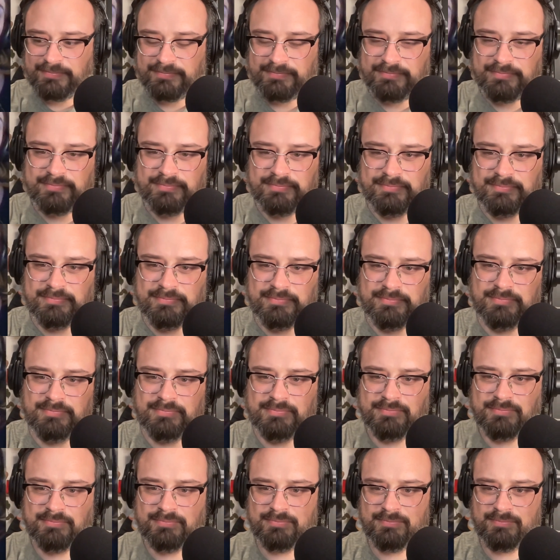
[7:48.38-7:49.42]

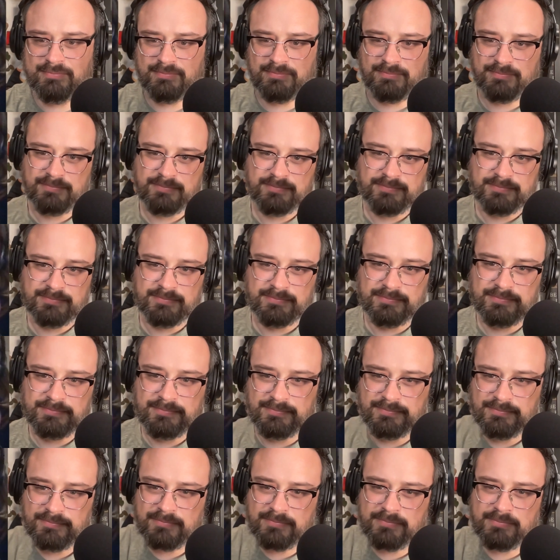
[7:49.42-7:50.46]

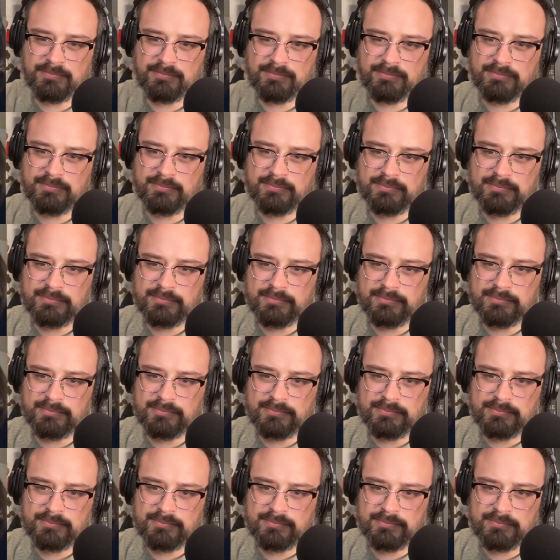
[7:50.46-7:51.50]

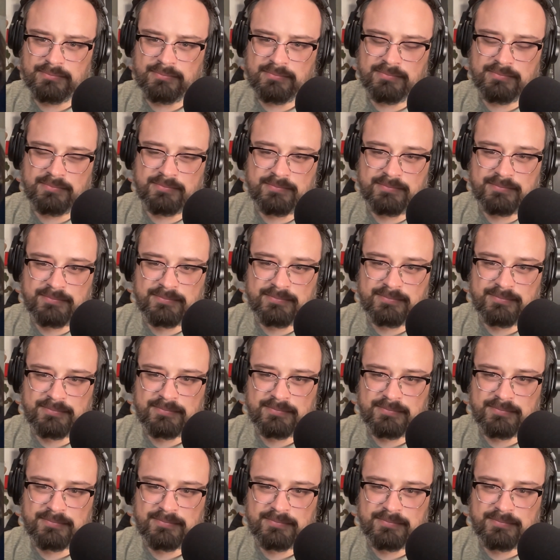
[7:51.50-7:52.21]
[no speech]